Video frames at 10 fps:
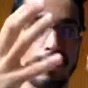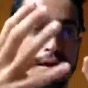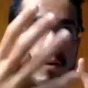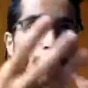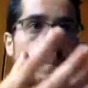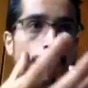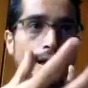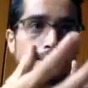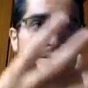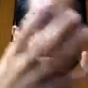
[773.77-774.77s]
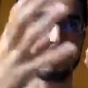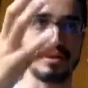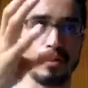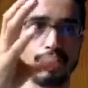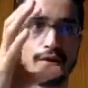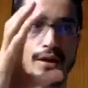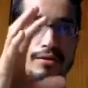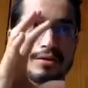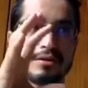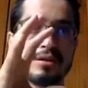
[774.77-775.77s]
complex
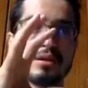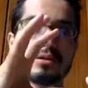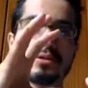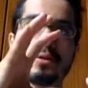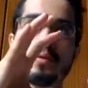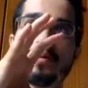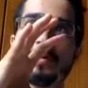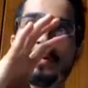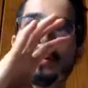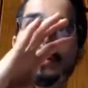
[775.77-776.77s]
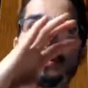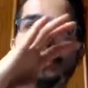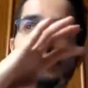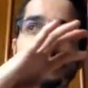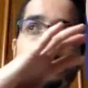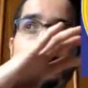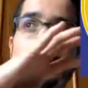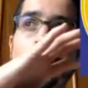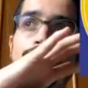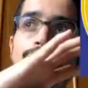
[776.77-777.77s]
events. So
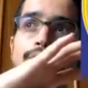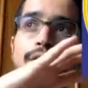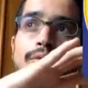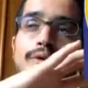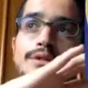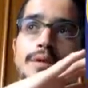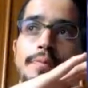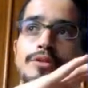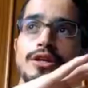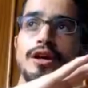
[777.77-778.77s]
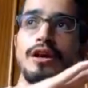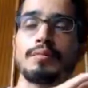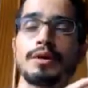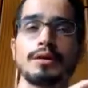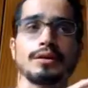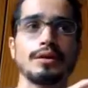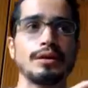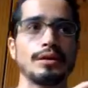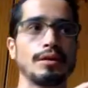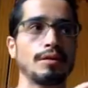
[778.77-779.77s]
if there was a Panchakarma
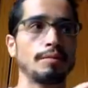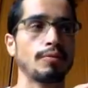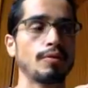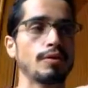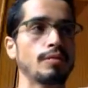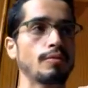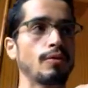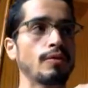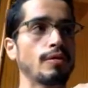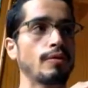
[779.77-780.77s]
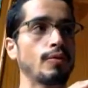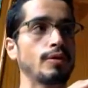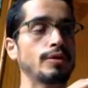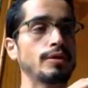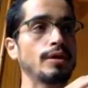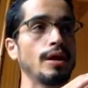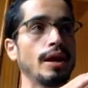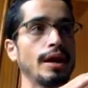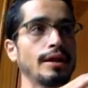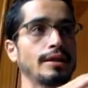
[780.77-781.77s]
program going on,
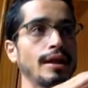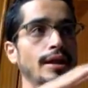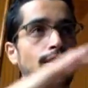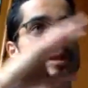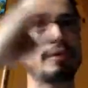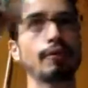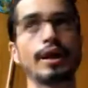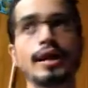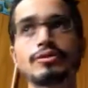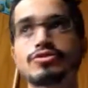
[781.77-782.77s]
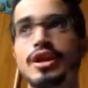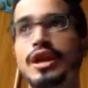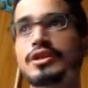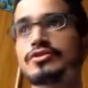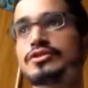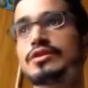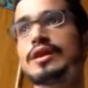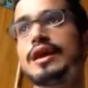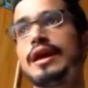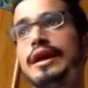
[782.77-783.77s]
and then the rain changed,
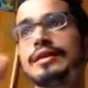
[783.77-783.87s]
and